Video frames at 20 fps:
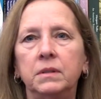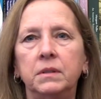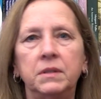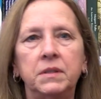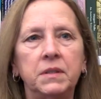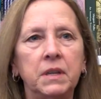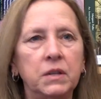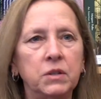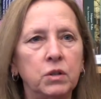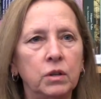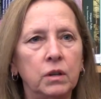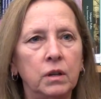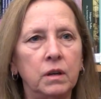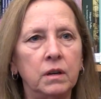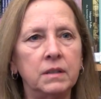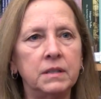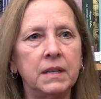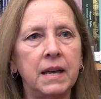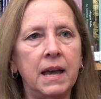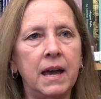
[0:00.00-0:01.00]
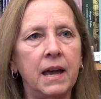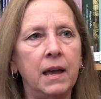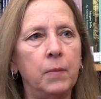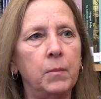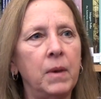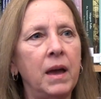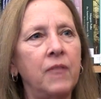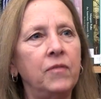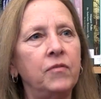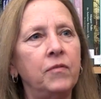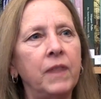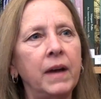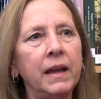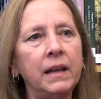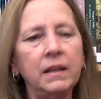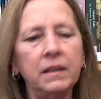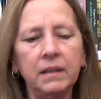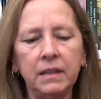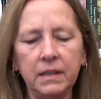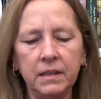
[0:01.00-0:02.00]
such a long time, I
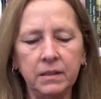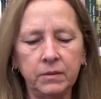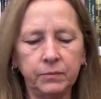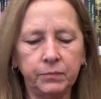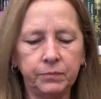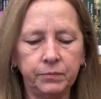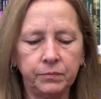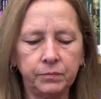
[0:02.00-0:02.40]
finally